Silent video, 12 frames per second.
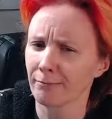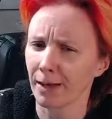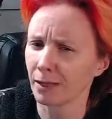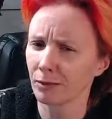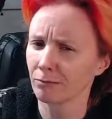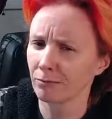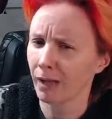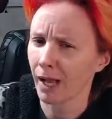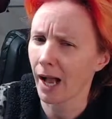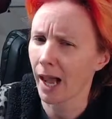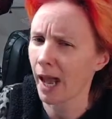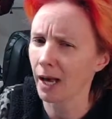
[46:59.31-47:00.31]

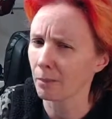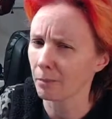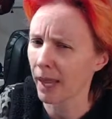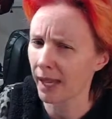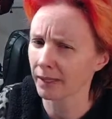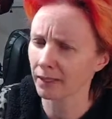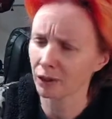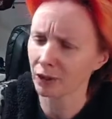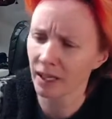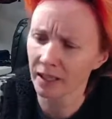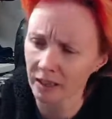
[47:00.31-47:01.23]
I had a panning shot.